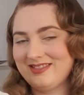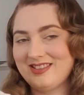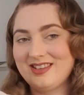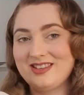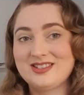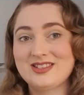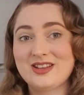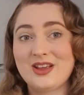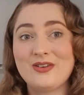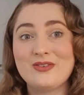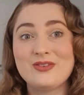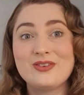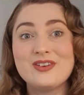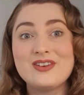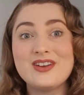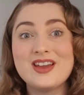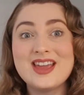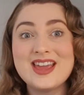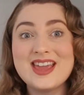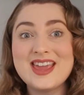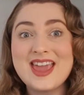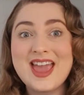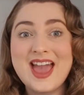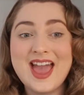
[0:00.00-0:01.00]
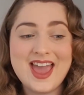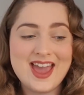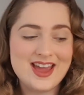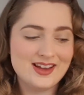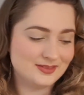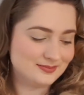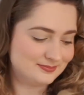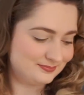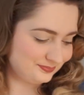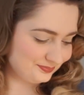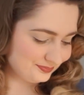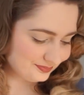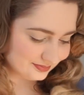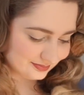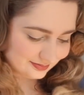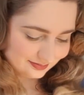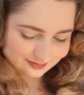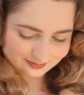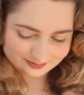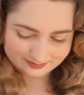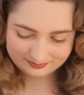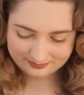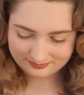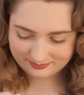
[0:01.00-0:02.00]
So, yay.
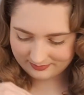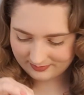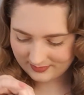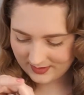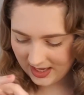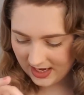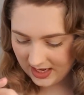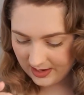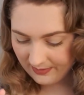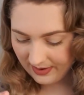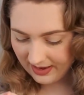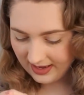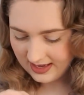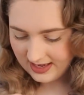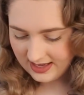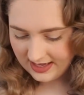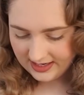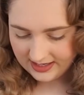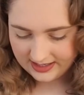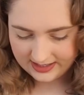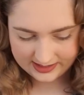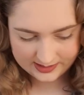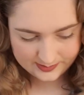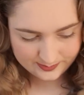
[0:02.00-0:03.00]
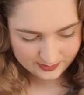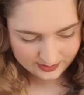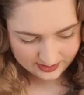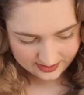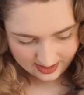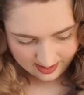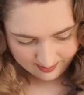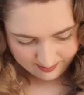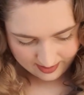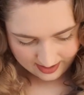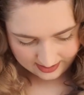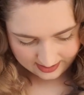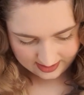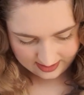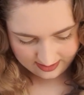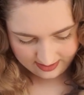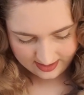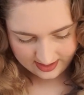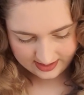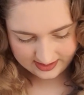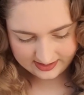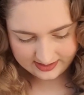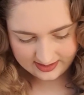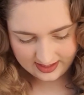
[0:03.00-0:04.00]
Anyway, let's put that back in
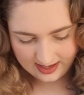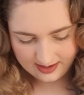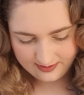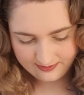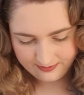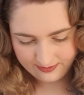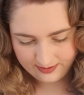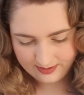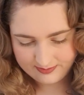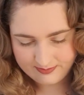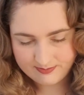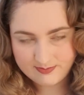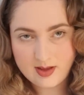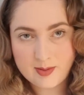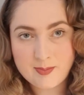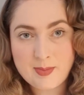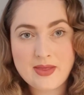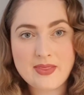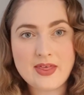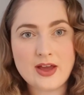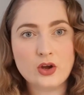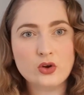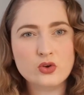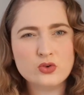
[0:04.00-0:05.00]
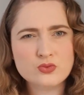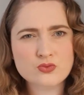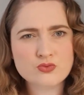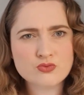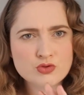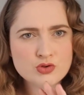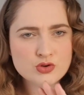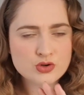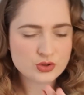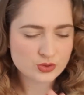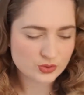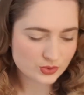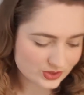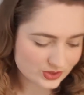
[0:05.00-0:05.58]
there safe. I'm at that crucial